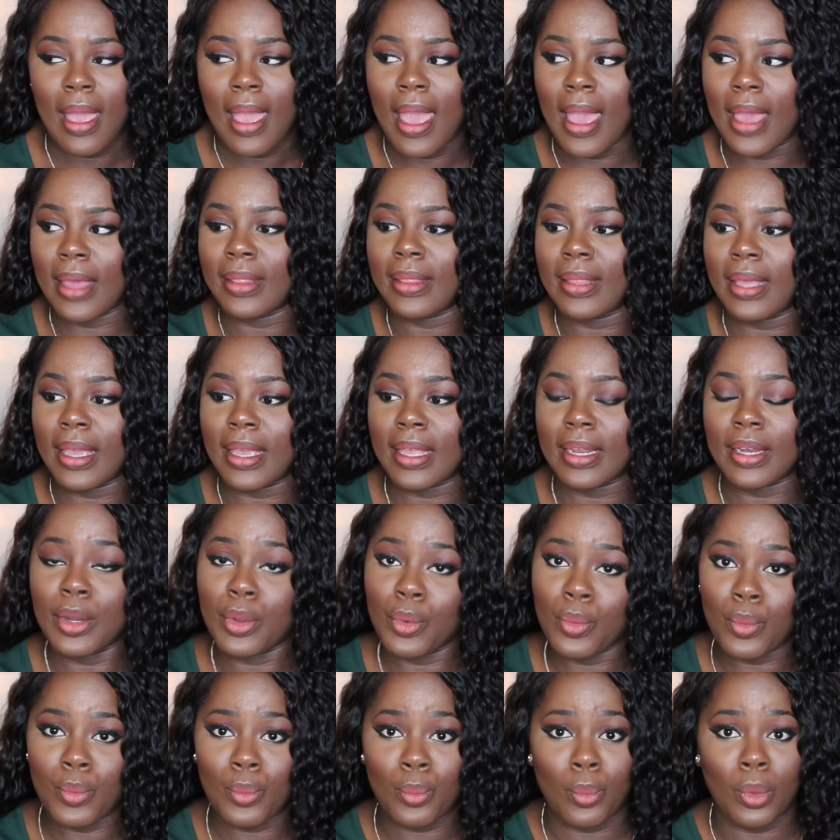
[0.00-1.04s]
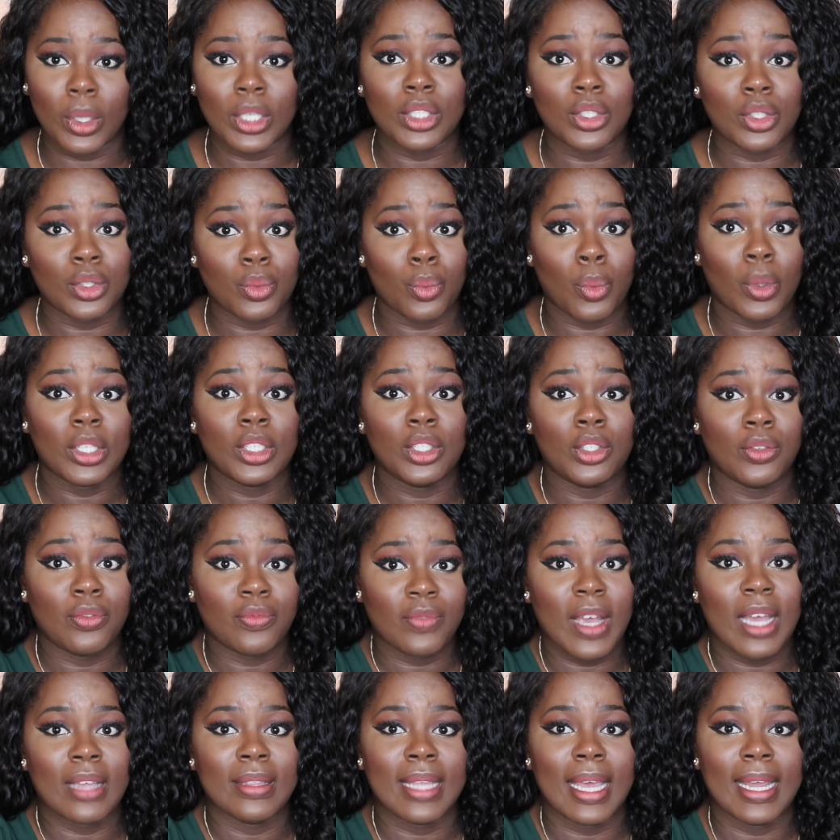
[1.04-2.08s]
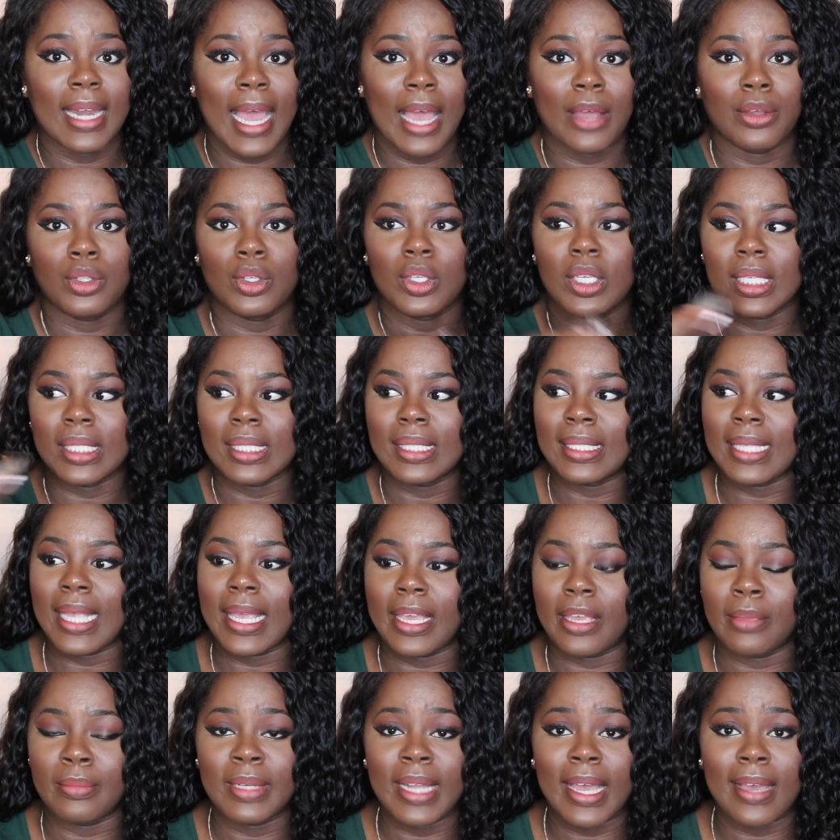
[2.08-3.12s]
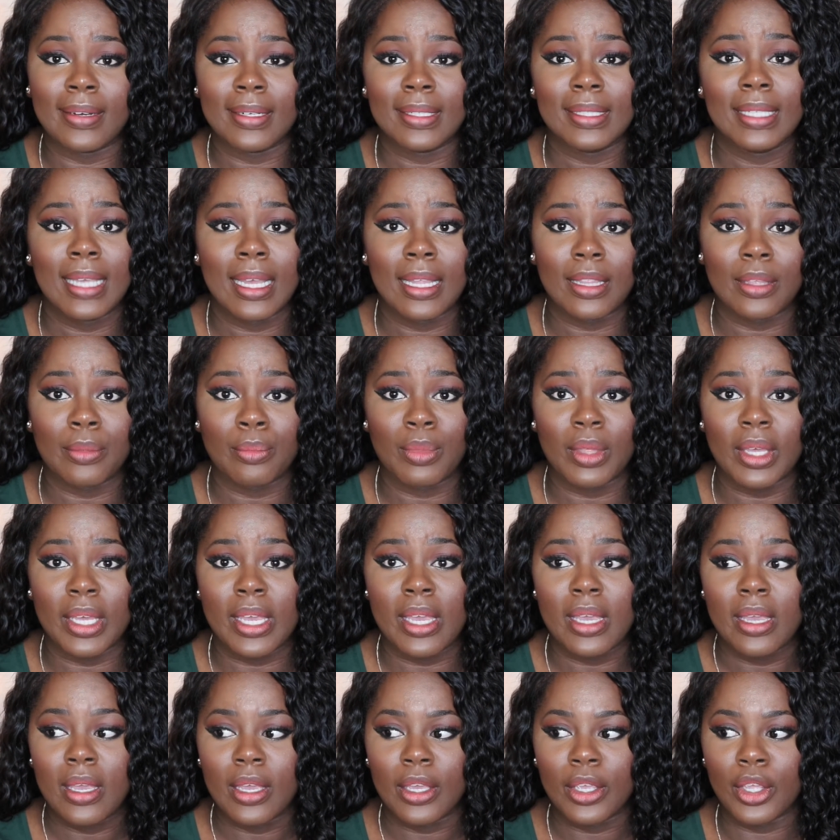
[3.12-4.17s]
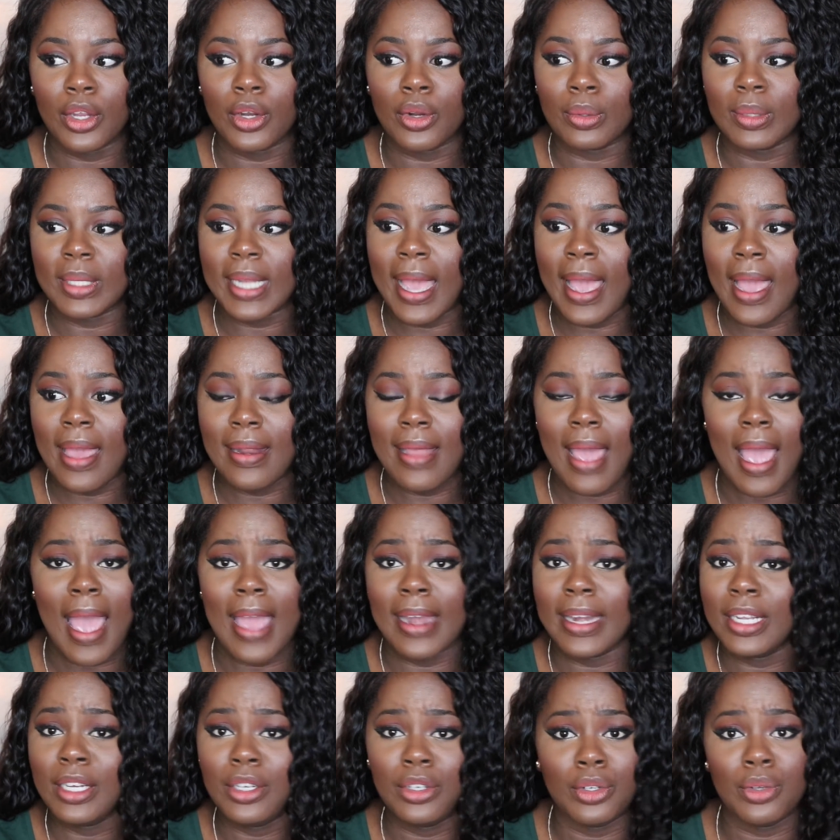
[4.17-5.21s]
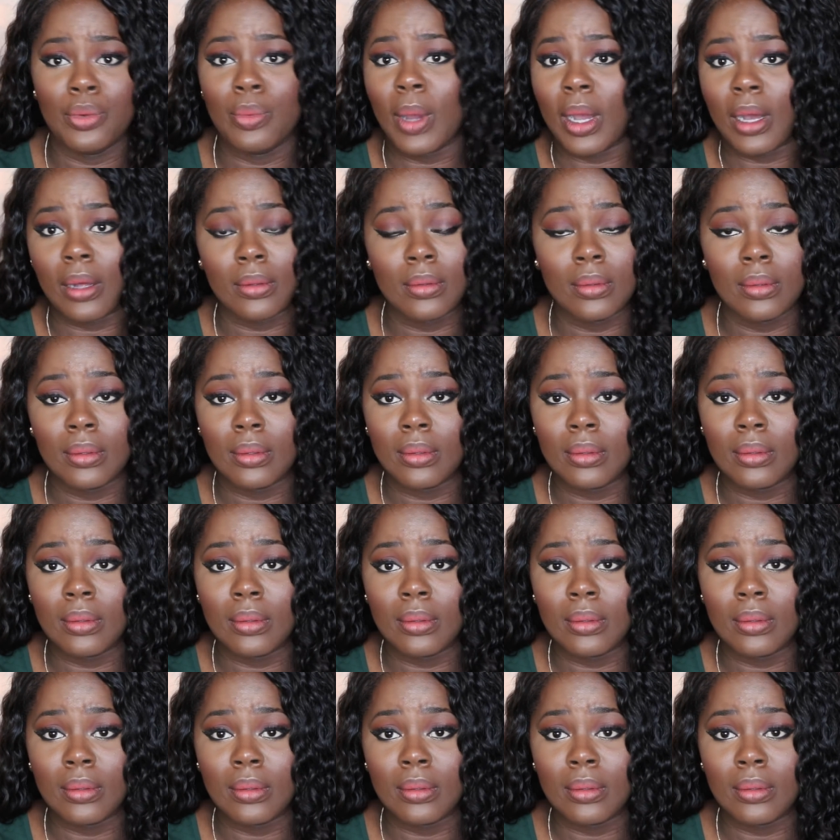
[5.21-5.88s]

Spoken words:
And then once you found that out, you can sit him down and tell him that, you know, Dad, I didn't do well.